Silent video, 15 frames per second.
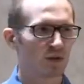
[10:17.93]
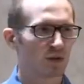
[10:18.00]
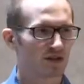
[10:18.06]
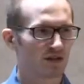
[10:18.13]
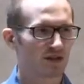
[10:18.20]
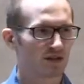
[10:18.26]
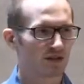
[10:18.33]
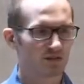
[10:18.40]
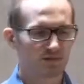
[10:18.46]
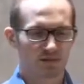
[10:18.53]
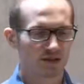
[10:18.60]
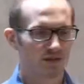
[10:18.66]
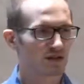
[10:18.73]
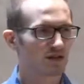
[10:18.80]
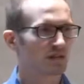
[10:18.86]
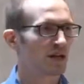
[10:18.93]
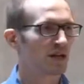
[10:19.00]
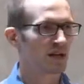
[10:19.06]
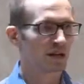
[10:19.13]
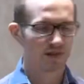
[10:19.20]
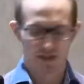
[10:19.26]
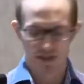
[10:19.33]
What does this, this doesn't make
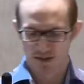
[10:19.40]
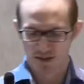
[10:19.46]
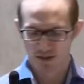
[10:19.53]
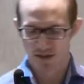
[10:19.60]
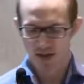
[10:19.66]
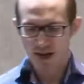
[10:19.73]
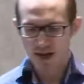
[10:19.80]
any sense.